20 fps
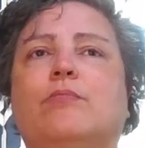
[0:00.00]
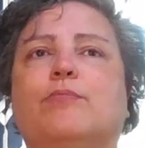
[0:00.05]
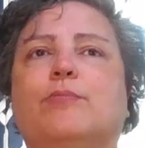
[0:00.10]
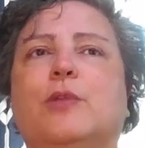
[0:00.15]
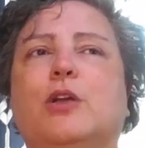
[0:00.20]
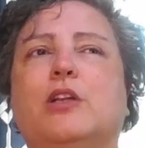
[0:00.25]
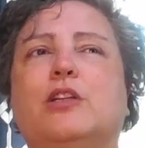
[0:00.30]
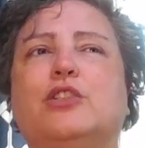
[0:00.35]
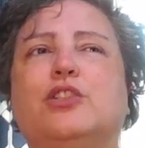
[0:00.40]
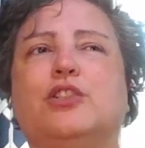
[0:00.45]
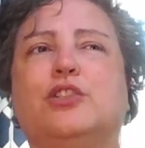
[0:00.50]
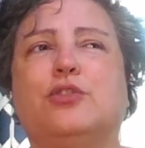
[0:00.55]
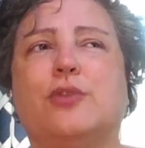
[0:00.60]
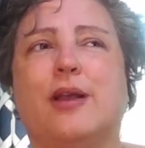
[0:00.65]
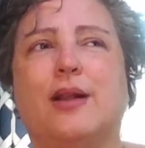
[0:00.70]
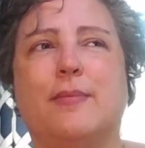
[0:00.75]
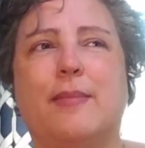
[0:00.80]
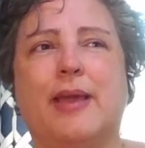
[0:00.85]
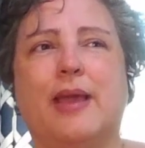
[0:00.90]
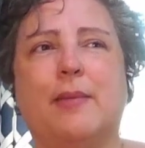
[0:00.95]
I'm going to just
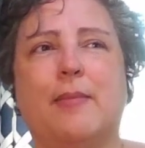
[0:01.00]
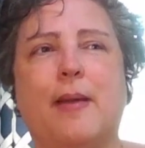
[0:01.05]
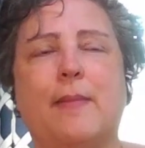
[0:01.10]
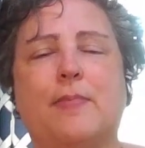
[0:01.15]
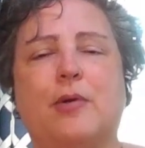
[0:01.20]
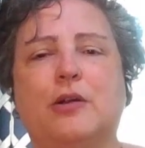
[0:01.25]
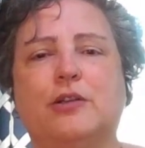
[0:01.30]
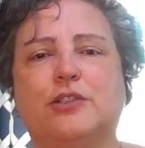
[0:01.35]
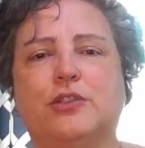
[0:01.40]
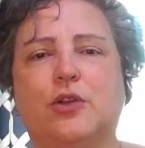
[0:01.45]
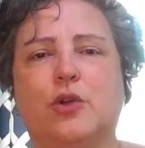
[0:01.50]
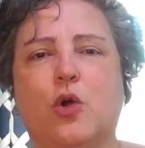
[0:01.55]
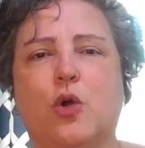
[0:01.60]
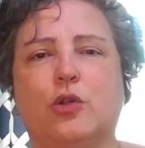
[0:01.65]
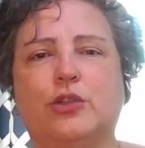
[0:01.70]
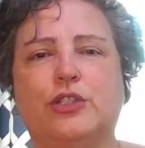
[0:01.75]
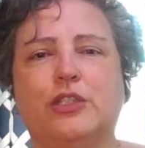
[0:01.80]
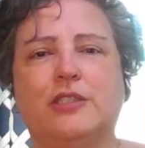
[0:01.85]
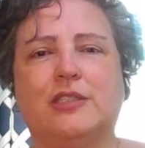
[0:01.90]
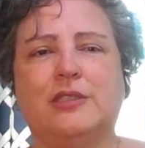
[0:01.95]
try to make it my personal
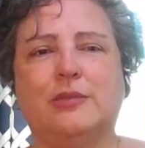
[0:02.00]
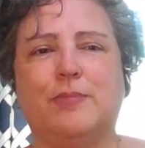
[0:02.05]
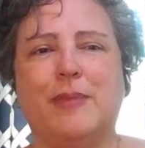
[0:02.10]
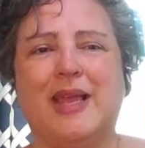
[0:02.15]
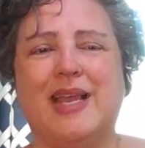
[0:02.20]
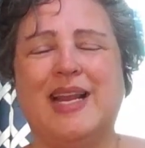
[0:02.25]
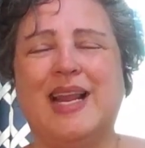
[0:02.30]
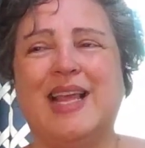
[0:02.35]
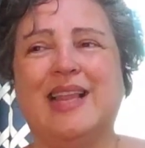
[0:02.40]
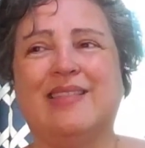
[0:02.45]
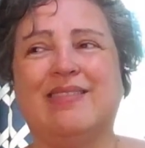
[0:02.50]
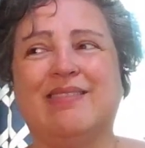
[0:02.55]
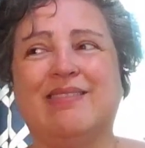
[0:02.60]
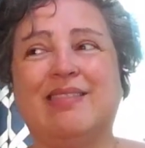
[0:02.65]
goal to spin at